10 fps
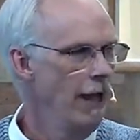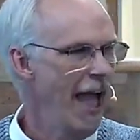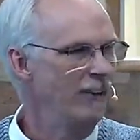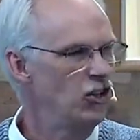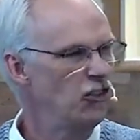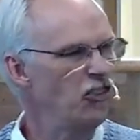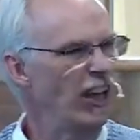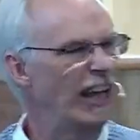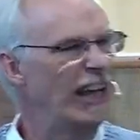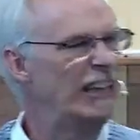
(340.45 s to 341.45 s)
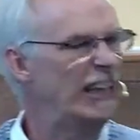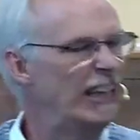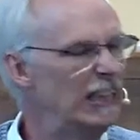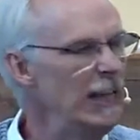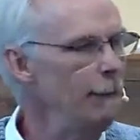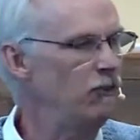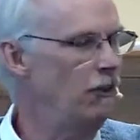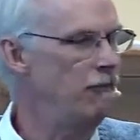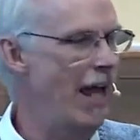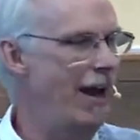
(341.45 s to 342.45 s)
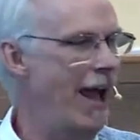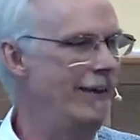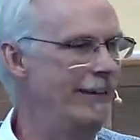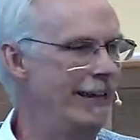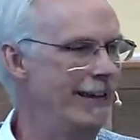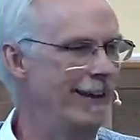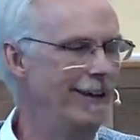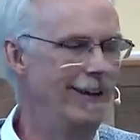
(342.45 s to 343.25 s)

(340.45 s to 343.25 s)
And just the glimpse of that idea,